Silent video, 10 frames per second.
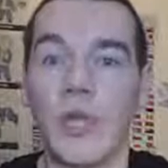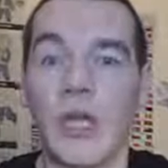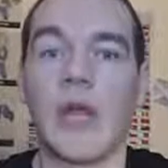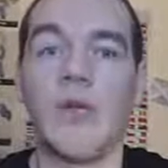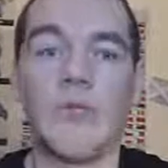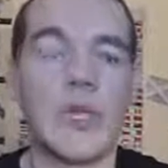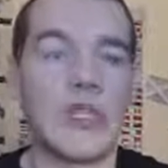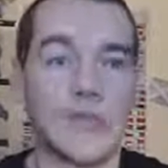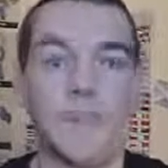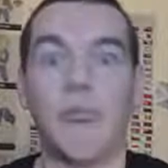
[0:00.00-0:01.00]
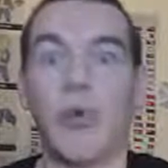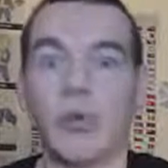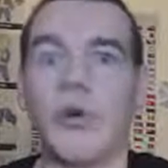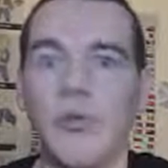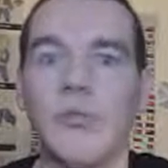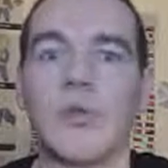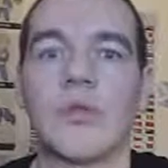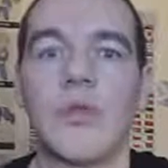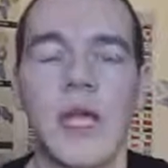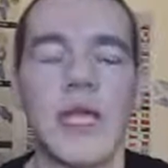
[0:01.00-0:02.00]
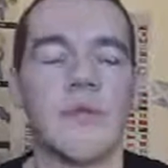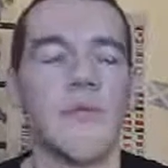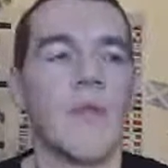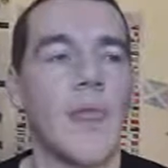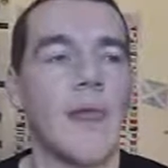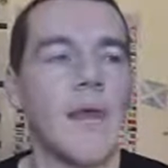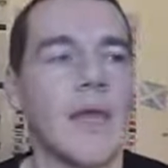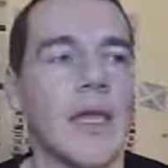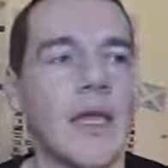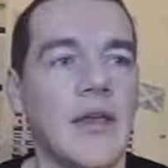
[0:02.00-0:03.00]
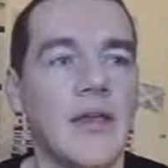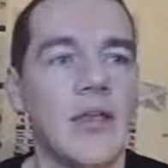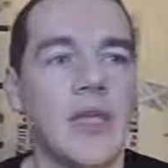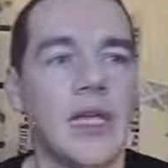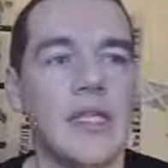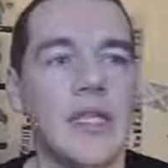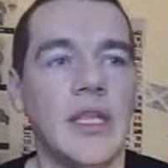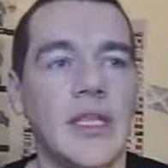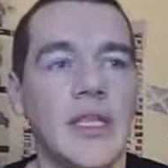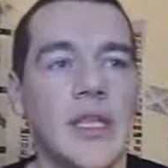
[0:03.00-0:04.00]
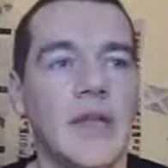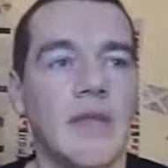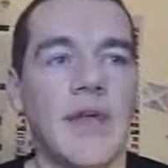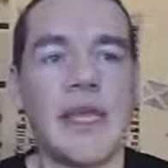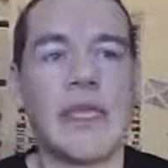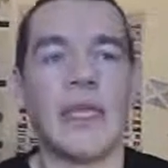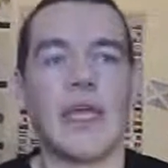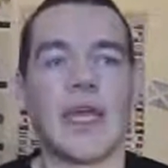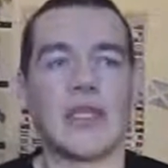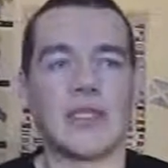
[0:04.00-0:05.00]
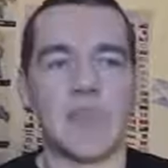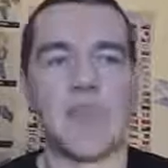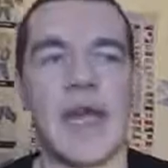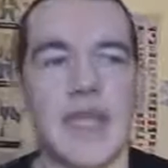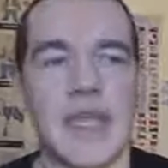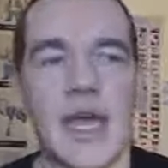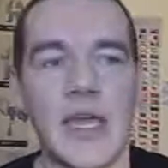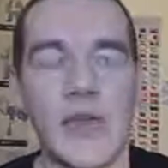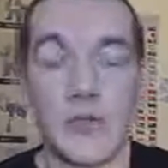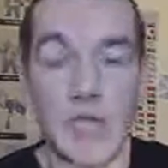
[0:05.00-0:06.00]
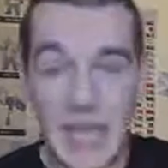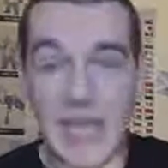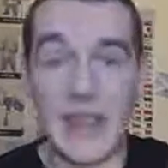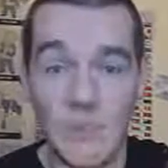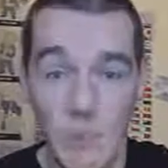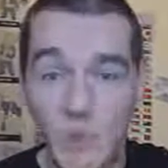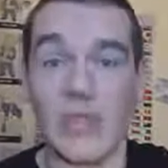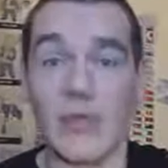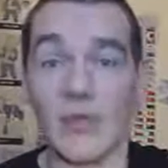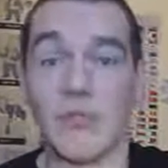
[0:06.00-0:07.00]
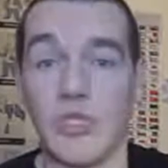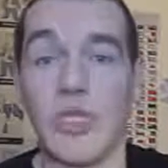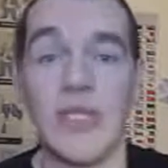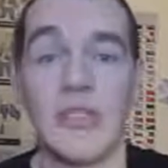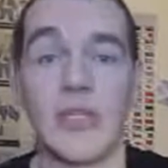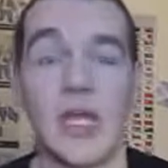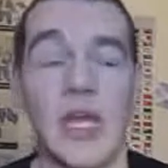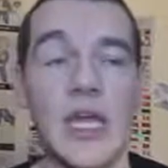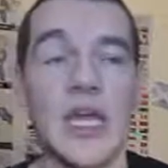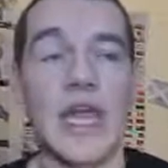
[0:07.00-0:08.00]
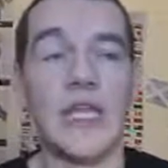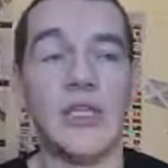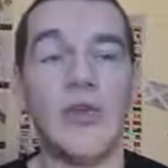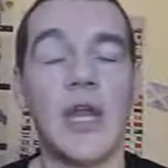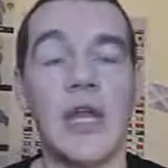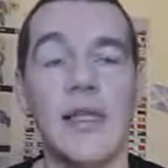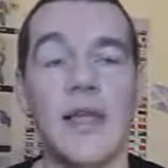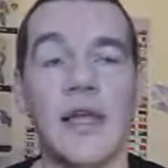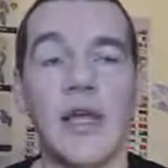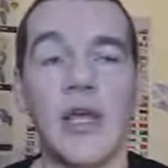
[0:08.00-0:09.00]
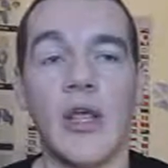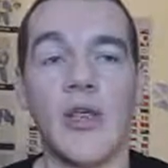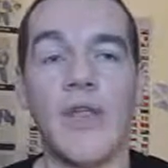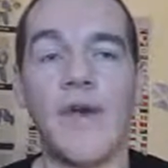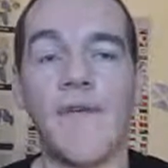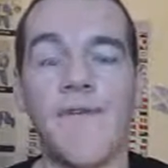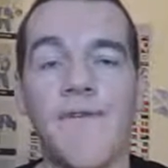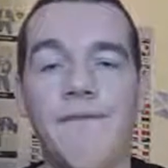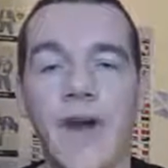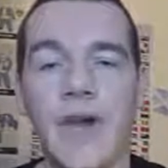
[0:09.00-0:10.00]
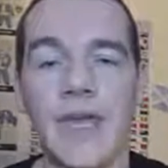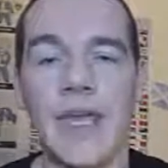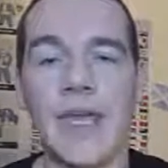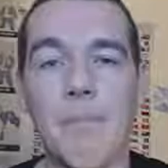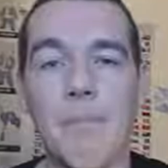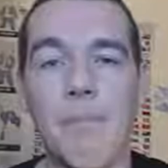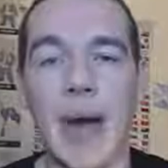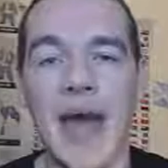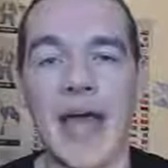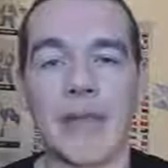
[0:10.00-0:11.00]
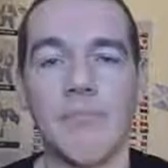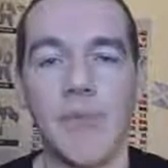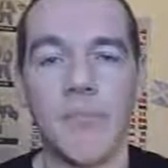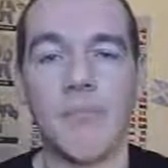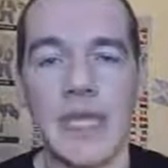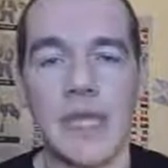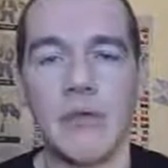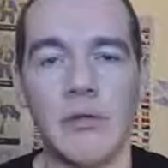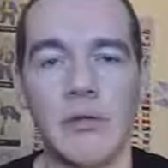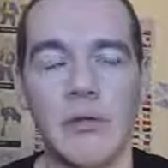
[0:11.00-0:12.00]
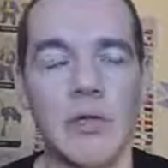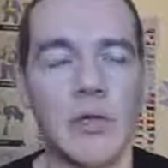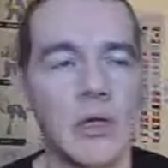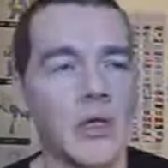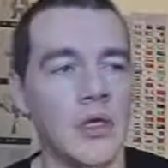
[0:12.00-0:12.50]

under the ground, right? To bore tunnels, right? Uh, and you're fighting against a bad guy who's in one of those machines, and you're in the fucking Batmobile